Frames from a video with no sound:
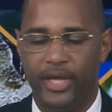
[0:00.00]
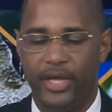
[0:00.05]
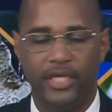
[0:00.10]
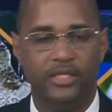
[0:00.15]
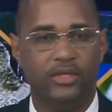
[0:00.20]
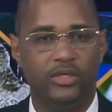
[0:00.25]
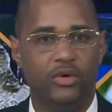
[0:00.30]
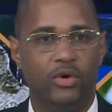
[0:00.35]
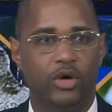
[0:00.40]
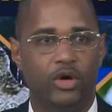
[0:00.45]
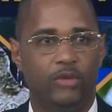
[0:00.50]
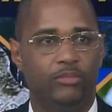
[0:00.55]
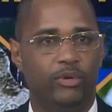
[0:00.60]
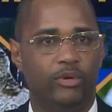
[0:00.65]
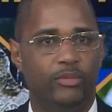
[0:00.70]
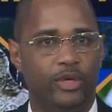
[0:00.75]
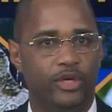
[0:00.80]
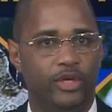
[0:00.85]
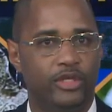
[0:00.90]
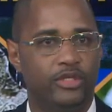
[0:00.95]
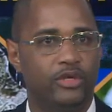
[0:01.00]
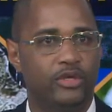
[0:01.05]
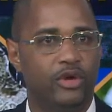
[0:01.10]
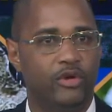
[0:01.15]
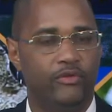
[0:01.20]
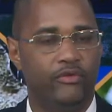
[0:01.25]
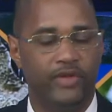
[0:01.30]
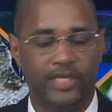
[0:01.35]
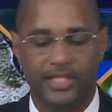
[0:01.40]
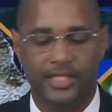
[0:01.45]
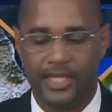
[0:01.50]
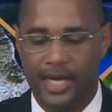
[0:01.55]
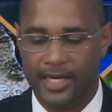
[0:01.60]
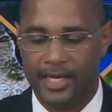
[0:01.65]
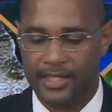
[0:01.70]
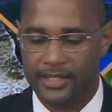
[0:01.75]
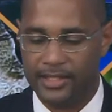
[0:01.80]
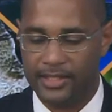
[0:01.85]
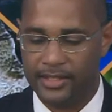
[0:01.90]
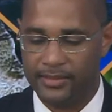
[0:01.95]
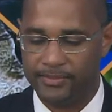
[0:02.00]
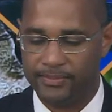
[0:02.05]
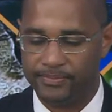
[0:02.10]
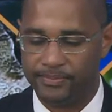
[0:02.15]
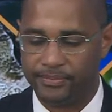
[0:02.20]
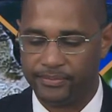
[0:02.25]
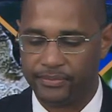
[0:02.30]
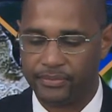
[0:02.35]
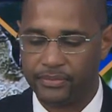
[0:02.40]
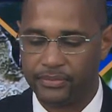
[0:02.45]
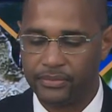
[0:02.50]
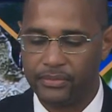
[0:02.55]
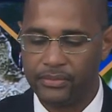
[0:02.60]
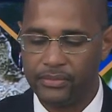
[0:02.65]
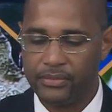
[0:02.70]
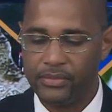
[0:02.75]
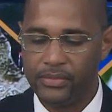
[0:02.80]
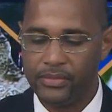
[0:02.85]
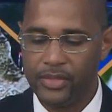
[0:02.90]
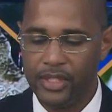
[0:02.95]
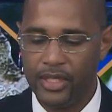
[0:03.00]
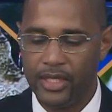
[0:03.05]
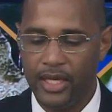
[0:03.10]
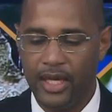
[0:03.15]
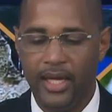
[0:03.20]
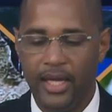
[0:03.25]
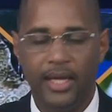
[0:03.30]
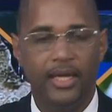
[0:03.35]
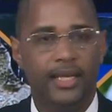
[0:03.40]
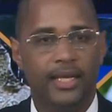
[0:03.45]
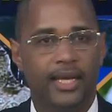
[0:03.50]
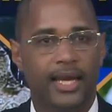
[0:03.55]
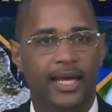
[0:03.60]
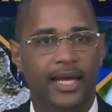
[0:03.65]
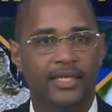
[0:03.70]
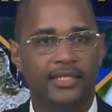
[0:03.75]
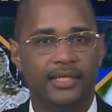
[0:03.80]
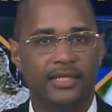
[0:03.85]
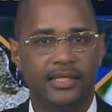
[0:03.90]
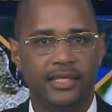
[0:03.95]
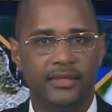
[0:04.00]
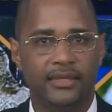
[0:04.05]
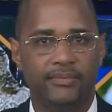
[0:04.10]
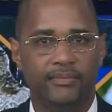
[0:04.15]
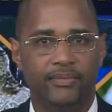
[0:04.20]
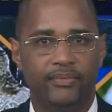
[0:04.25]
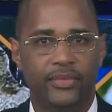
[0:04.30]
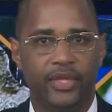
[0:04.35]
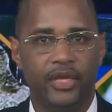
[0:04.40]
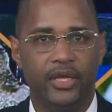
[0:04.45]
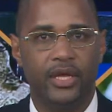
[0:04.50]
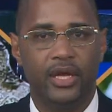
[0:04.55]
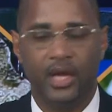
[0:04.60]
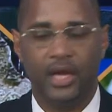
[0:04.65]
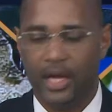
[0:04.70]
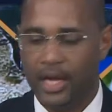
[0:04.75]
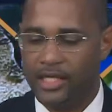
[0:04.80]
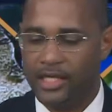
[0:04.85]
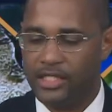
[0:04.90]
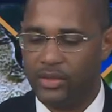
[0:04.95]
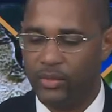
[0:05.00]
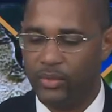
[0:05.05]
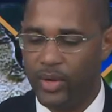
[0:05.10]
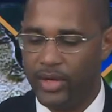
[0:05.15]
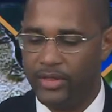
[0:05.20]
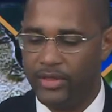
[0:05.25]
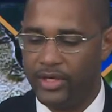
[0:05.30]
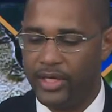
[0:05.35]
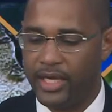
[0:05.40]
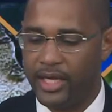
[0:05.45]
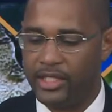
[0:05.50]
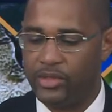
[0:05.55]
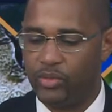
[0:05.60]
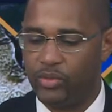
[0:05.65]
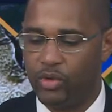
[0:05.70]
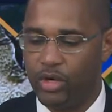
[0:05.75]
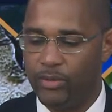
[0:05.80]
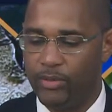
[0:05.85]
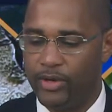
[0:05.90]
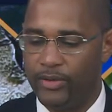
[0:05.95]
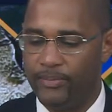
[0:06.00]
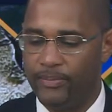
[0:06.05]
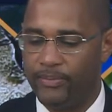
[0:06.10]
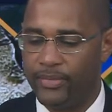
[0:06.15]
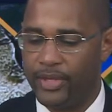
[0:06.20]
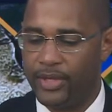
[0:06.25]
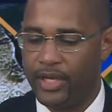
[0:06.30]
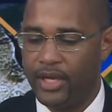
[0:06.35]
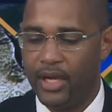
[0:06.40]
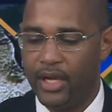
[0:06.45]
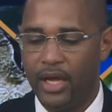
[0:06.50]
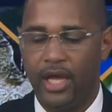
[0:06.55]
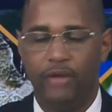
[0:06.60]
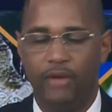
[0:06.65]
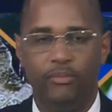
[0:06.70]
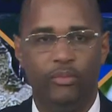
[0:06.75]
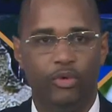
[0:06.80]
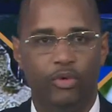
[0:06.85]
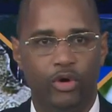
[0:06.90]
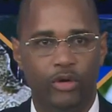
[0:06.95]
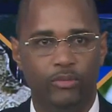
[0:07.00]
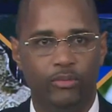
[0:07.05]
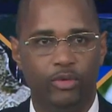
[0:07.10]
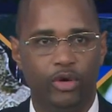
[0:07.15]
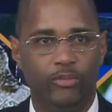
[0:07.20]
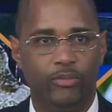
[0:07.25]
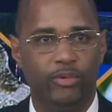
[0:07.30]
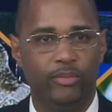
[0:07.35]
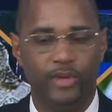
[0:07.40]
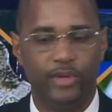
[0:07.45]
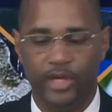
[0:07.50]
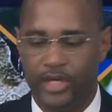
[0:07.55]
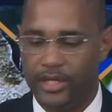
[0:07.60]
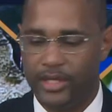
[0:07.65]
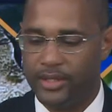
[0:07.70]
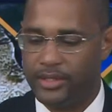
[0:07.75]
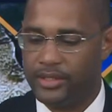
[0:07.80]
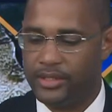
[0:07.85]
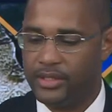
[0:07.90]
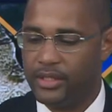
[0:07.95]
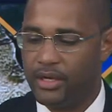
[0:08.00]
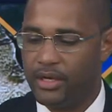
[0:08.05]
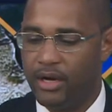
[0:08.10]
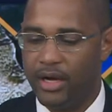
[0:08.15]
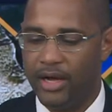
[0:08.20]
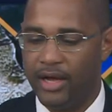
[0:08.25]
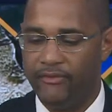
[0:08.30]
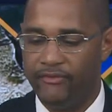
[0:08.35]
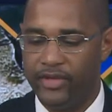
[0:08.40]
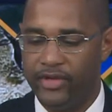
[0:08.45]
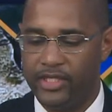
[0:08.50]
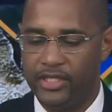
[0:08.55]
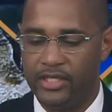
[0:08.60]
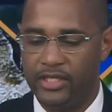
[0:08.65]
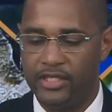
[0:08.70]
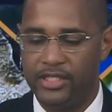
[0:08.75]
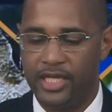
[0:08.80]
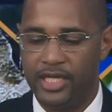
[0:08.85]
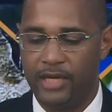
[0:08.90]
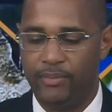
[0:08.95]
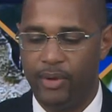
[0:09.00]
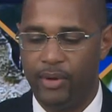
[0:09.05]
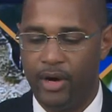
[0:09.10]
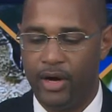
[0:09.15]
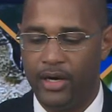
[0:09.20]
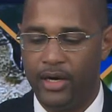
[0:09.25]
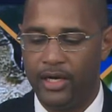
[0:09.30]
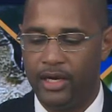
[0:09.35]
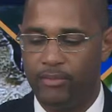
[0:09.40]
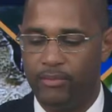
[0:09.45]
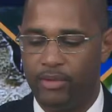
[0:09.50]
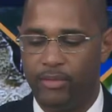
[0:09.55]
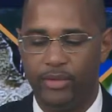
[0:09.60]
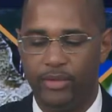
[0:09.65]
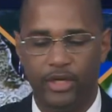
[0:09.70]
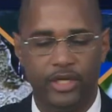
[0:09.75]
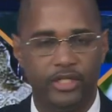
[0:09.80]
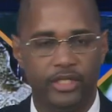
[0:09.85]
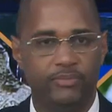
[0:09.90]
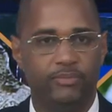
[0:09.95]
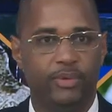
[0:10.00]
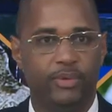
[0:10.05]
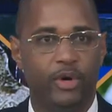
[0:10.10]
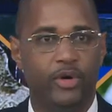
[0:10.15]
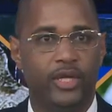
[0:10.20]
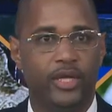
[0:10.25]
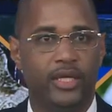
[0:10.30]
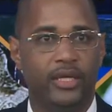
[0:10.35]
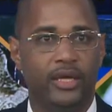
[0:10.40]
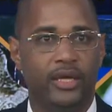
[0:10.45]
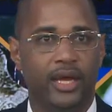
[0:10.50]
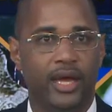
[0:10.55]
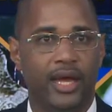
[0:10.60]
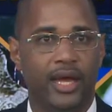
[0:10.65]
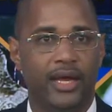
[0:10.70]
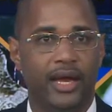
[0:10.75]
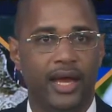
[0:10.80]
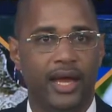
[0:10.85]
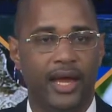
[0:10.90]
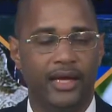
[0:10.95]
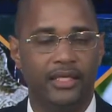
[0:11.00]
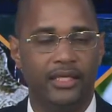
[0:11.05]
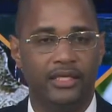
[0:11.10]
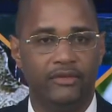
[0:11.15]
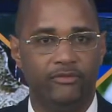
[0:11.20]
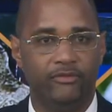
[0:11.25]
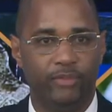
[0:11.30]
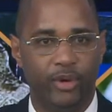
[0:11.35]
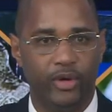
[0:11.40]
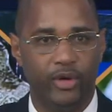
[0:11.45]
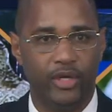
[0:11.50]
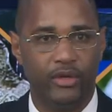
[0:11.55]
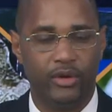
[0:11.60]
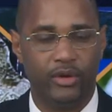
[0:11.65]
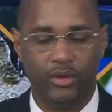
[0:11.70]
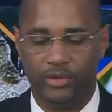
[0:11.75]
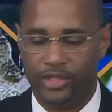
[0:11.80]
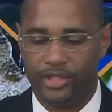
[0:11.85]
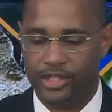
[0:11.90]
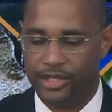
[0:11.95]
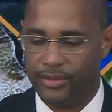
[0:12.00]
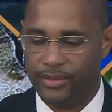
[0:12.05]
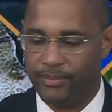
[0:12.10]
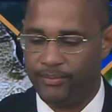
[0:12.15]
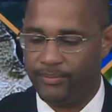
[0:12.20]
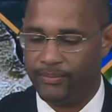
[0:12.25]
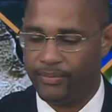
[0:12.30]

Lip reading: based on Bermuda's COVID status. Lastly, as the weather gets warmer and more Bermudians and visitors take part in Bermuda's boating and active boating culture,